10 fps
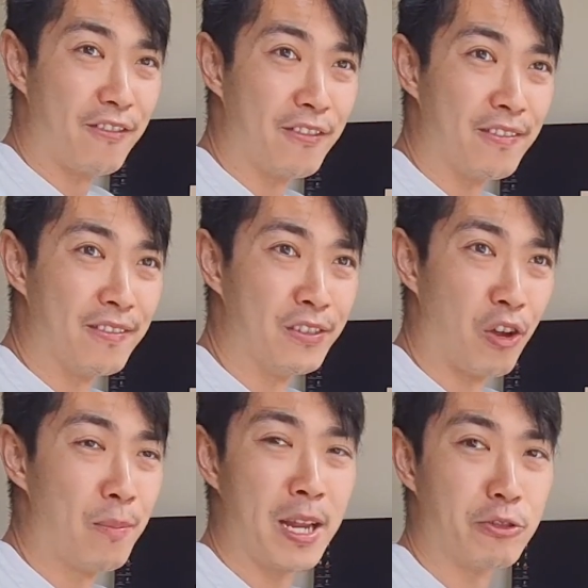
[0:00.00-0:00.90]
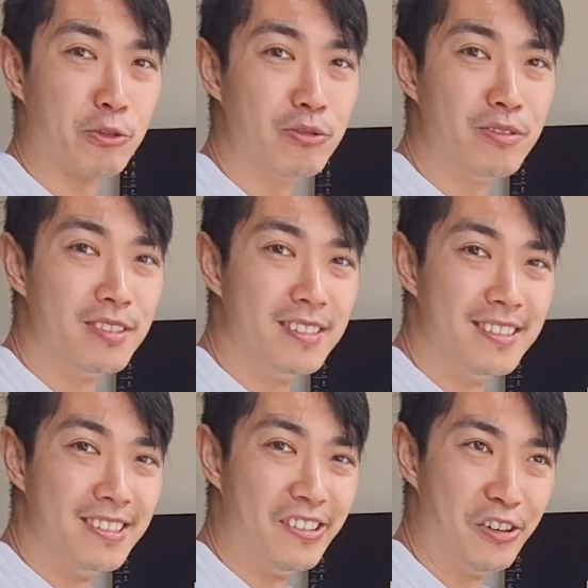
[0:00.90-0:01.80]
no petrol
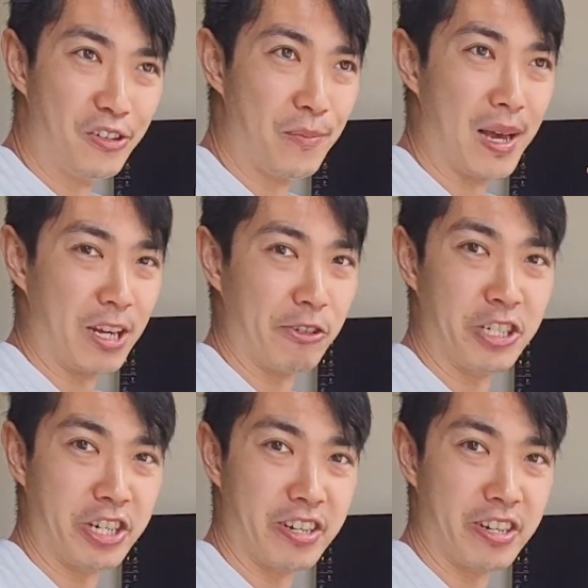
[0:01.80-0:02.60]
or your battery's shit.